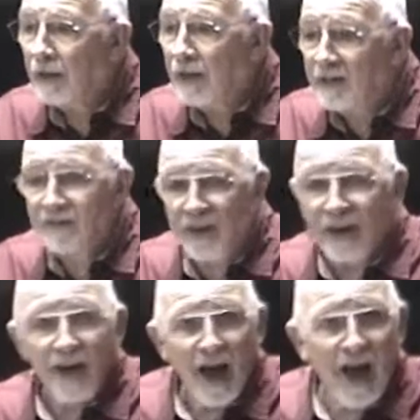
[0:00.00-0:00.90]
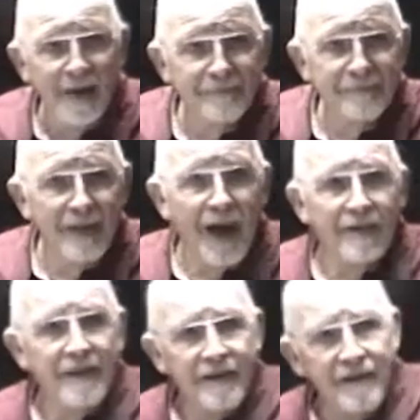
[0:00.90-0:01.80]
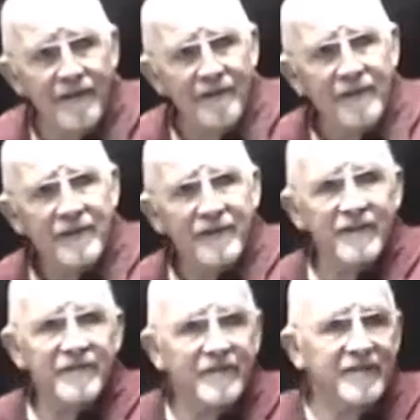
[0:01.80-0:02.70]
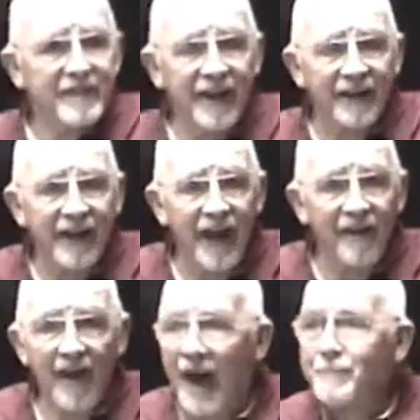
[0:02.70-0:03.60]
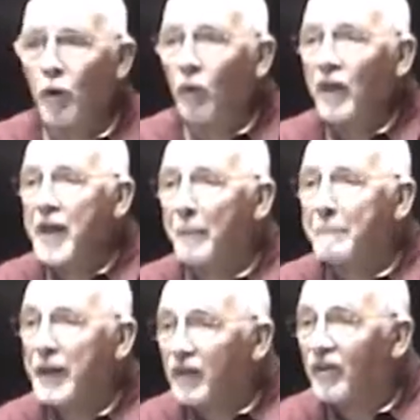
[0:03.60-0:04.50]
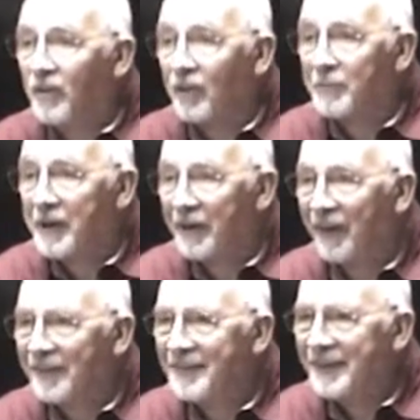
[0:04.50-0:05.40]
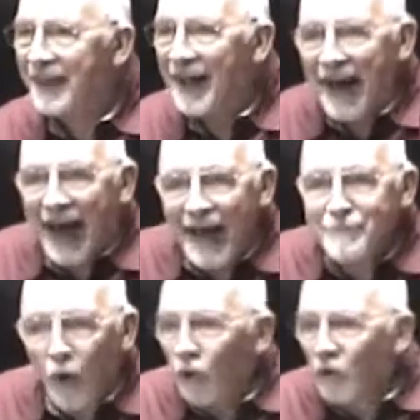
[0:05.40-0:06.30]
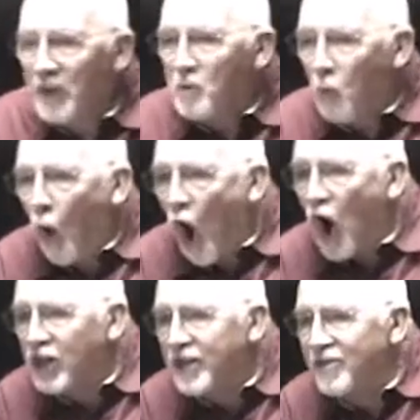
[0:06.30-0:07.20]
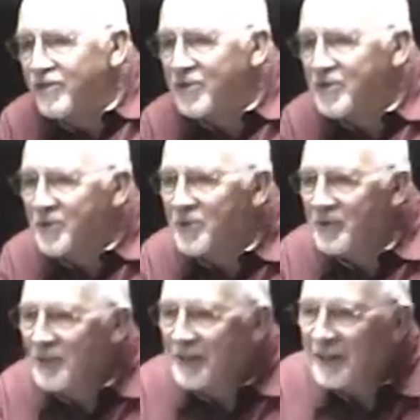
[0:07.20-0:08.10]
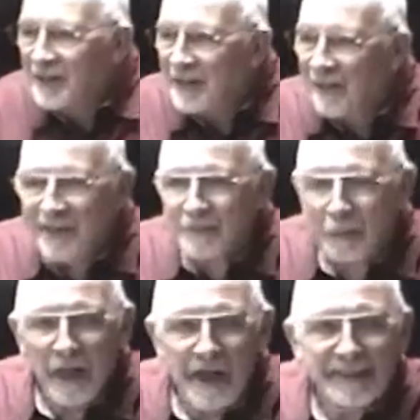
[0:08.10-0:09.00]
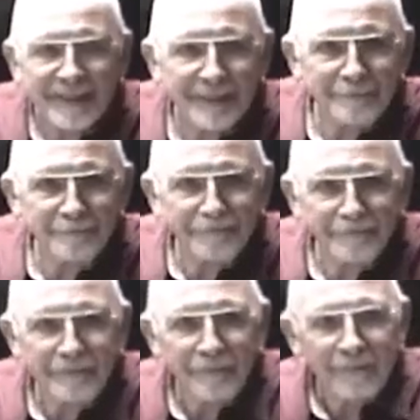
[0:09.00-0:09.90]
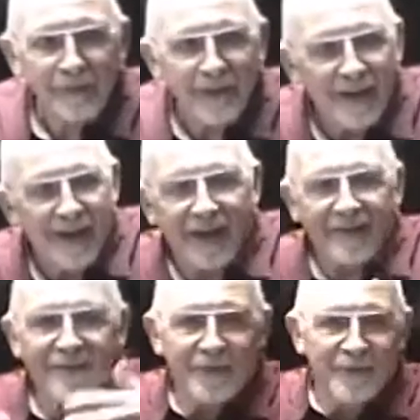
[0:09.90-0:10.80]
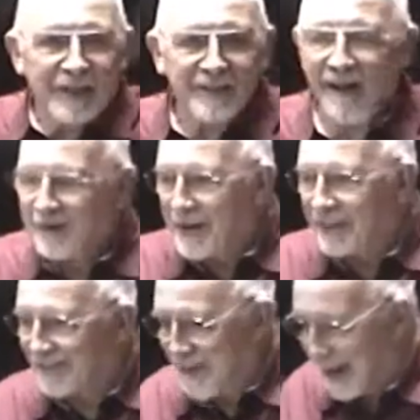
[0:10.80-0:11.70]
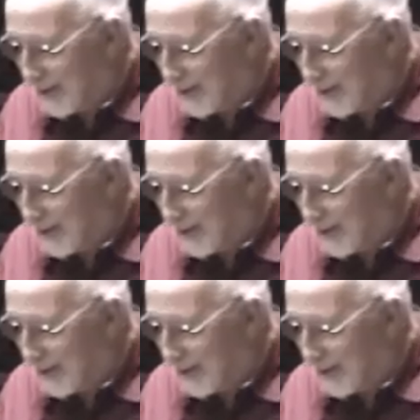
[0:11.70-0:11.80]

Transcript: He said, I'm not here just to settle down. I'm only a pilgrim here. I'm only walking through this place. And we can talk about the fact